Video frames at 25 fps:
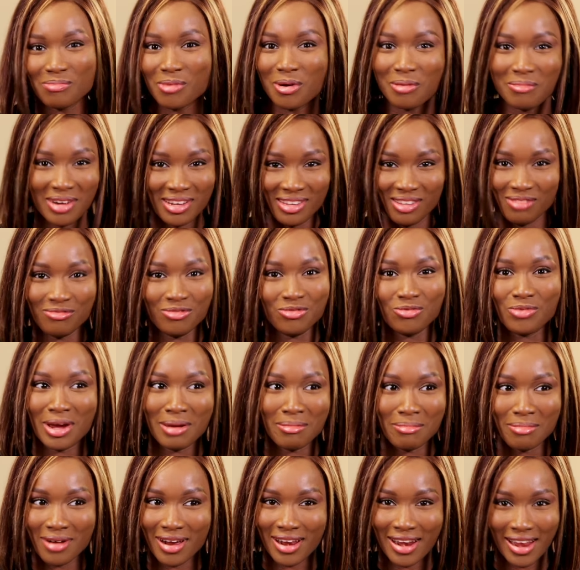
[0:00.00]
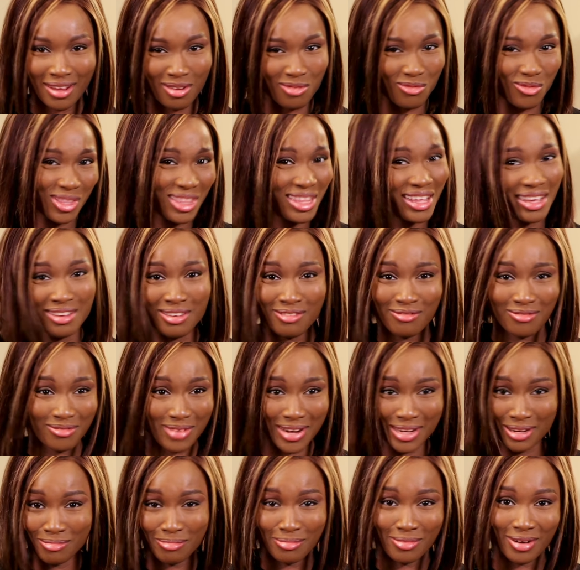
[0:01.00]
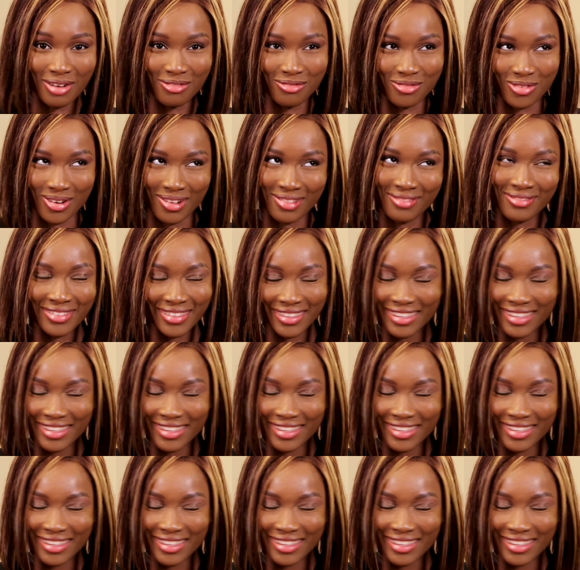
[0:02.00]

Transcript: small breasts even wear bra. Like, what are you even wearing the bra for?